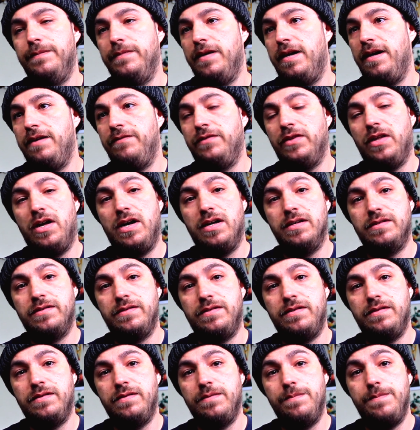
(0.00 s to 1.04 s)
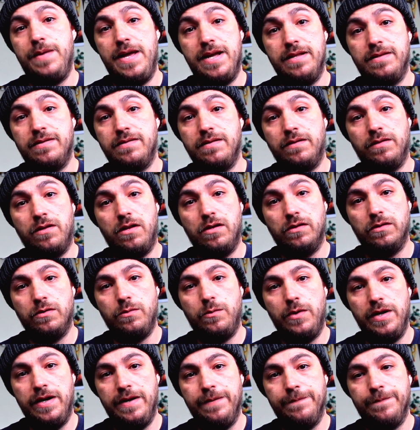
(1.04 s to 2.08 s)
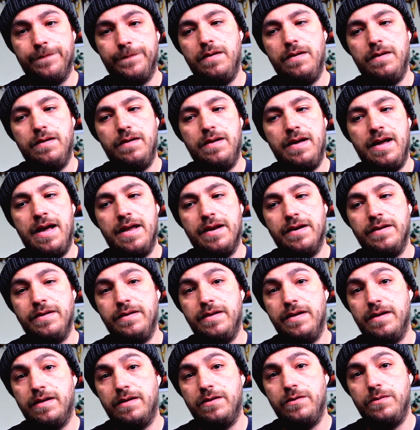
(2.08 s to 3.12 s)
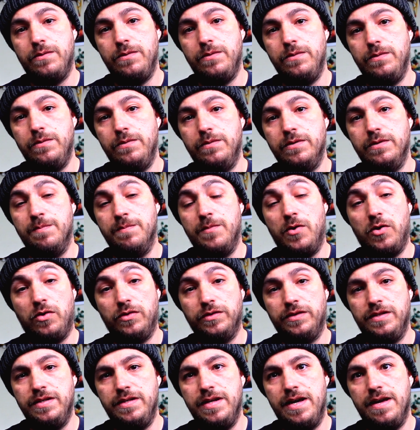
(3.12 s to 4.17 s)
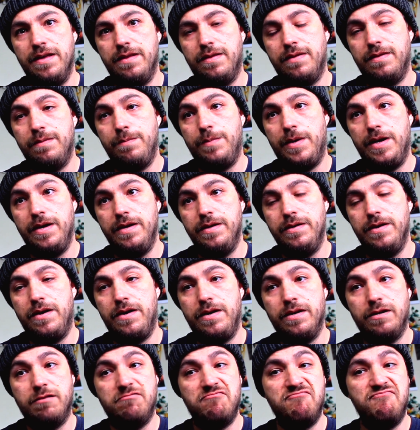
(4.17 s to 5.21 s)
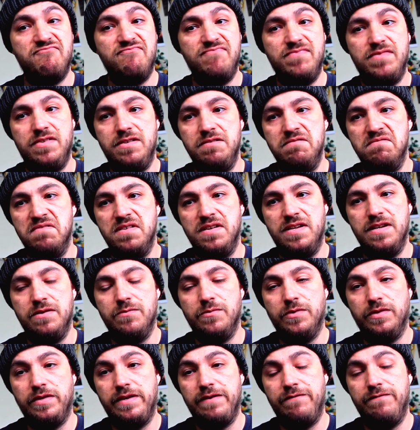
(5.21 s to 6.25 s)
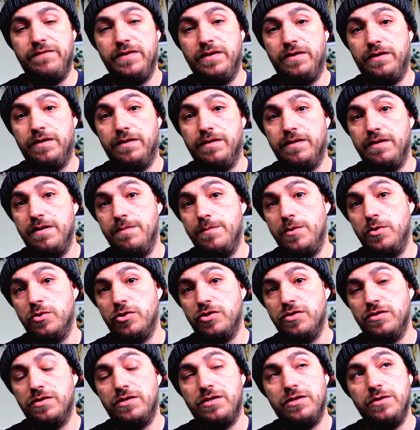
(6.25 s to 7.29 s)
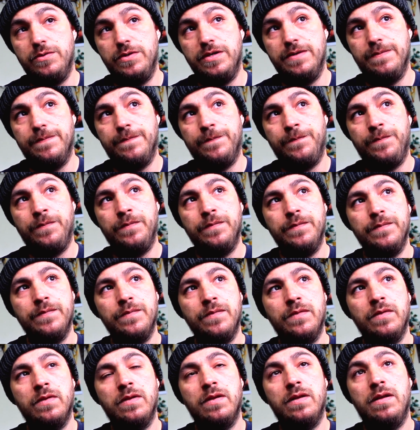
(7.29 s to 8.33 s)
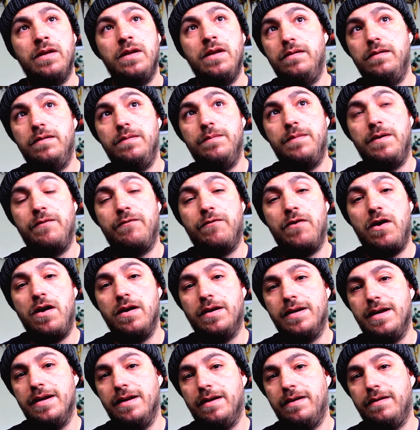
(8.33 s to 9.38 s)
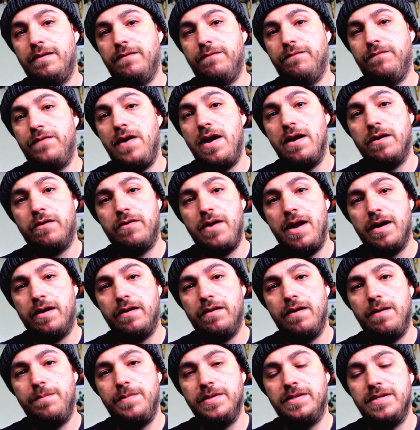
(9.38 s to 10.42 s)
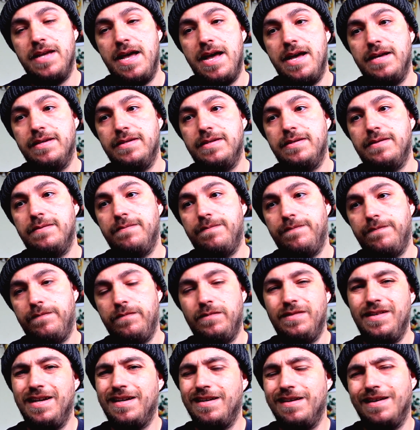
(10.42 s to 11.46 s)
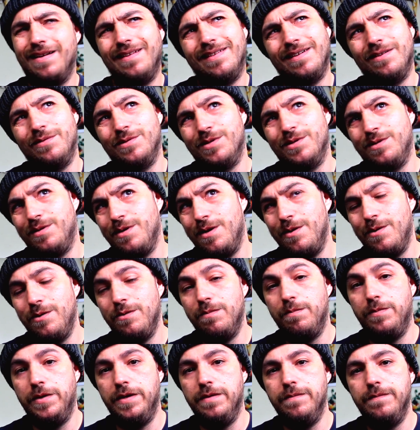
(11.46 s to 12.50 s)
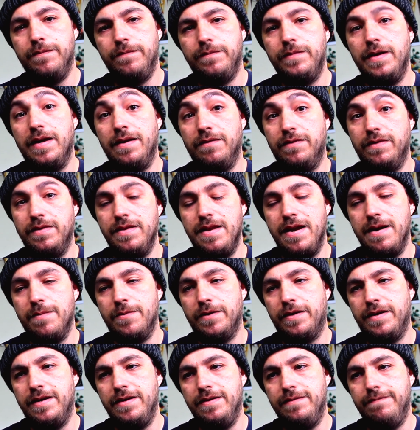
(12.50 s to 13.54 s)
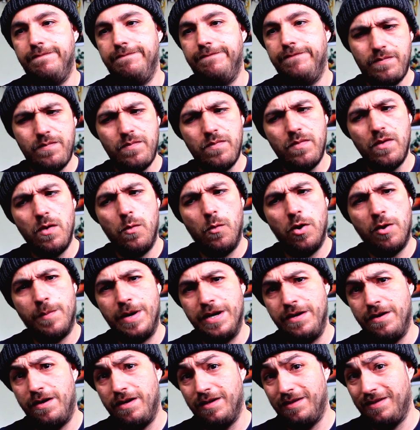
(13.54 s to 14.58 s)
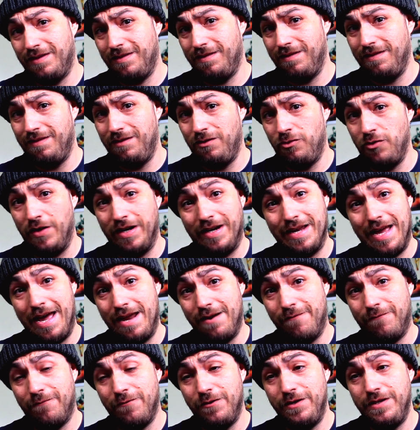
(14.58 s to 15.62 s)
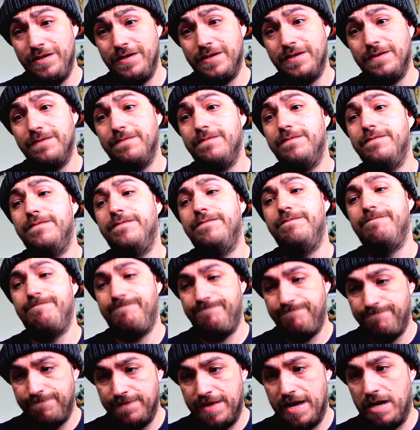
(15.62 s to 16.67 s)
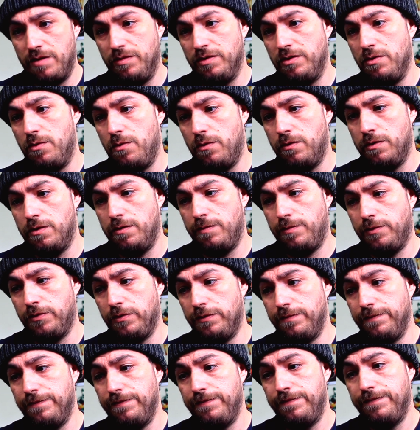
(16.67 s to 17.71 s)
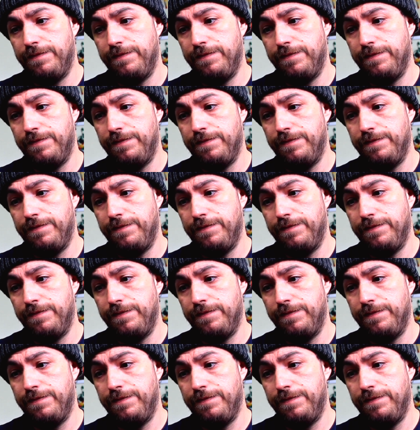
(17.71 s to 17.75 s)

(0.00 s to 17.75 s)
I've lost pets along the way. I had a duck who mauled to death by a dog. Didn't really feel all the emotions to it. My frog got a firecracker up its ass. Technically I think it was a toad, but yeah, neighbor kid. One of my dogs drank antifreeze. That was horrible.